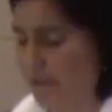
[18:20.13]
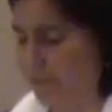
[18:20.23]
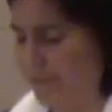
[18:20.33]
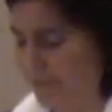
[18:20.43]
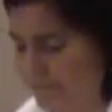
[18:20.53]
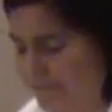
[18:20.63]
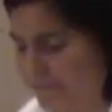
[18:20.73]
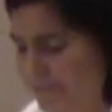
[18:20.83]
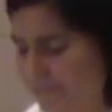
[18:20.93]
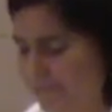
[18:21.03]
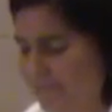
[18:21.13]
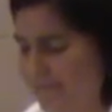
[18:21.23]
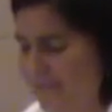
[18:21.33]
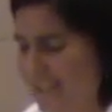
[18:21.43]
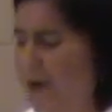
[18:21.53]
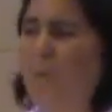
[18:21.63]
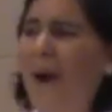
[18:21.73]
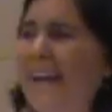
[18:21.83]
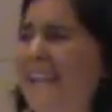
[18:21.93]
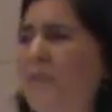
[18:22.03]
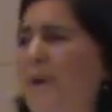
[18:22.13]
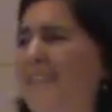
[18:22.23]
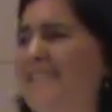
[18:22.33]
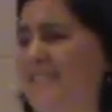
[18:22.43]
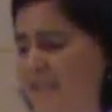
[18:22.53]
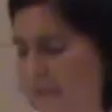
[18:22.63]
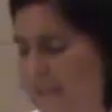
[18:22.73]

group, "Why do you want to